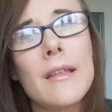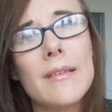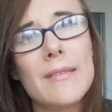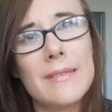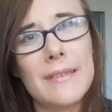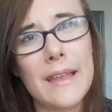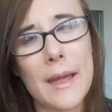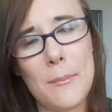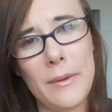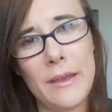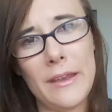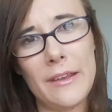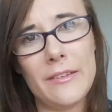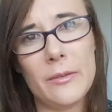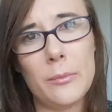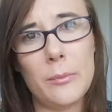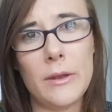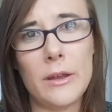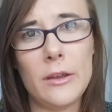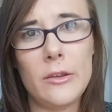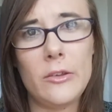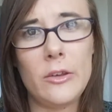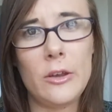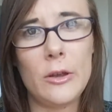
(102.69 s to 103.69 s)
Let me
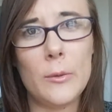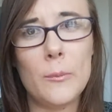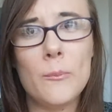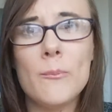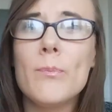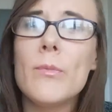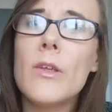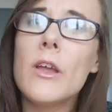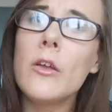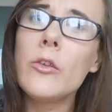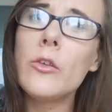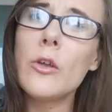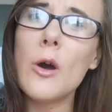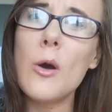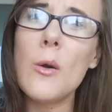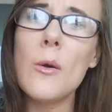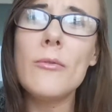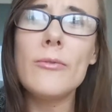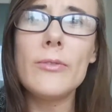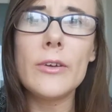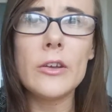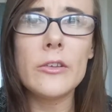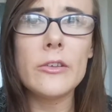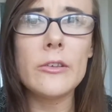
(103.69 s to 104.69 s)
explain to you.
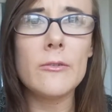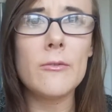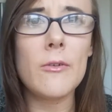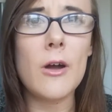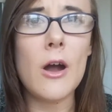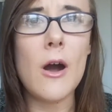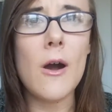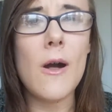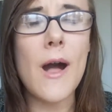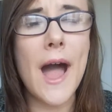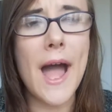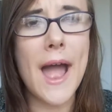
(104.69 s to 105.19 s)
So first of all,